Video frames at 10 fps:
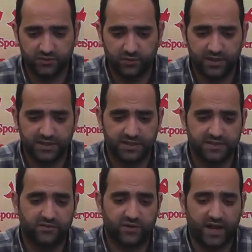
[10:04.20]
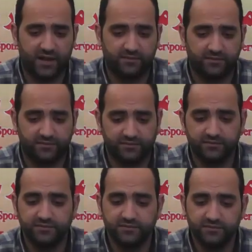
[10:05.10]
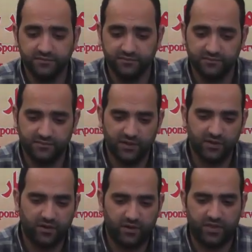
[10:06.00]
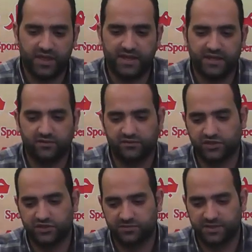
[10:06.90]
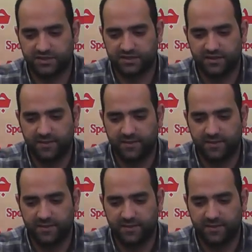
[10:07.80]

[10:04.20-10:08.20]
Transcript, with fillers: witness for him on the day of judgment